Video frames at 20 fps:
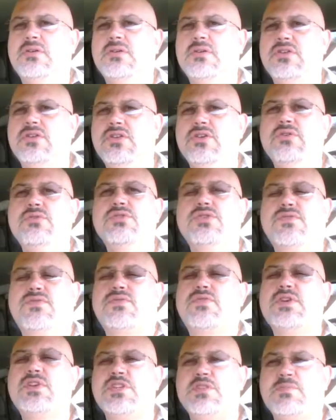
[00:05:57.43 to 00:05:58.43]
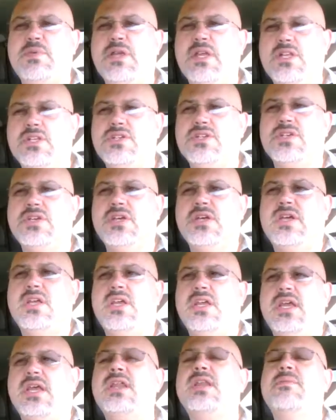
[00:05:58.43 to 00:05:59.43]
use free speech
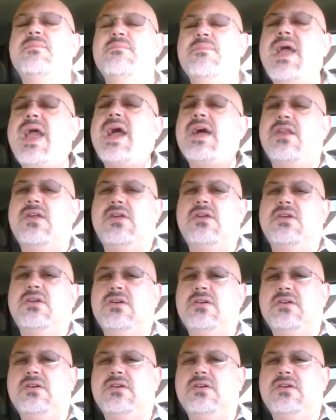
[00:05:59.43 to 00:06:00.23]
in a manner